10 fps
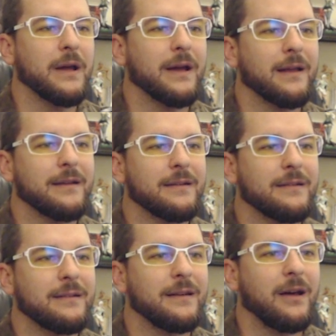man,
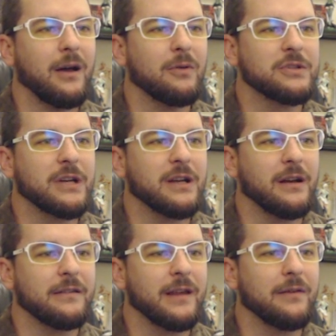now I wish I kind
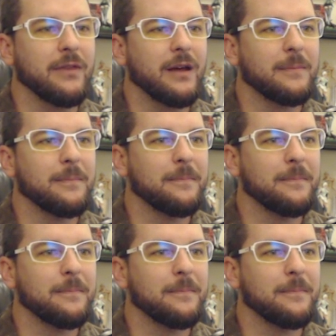of saved that.